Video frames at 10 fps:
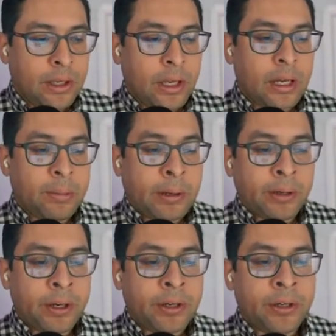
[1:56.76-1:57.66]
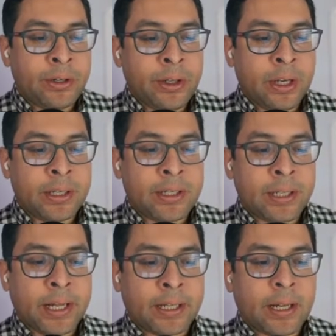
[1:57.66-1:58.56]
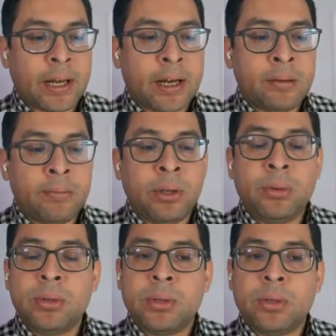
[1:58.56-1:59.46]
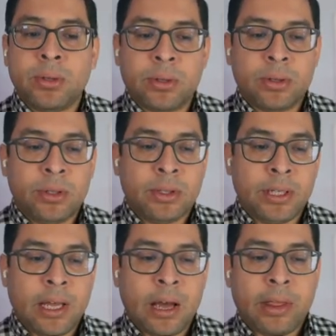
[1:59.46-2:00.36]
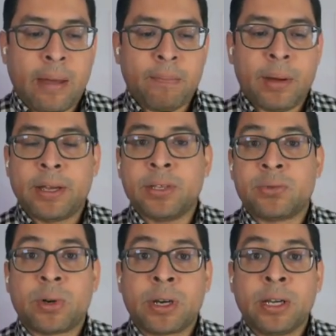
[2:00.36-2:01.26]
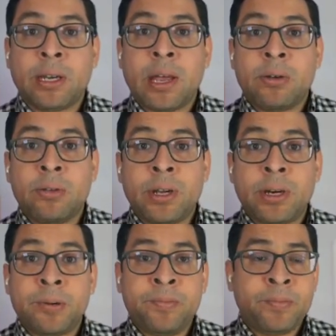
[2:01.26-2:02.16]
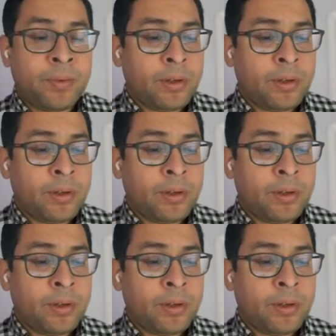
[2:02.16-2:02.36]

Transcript: you can come out here, you can select unmute. You see how that mic is working now there.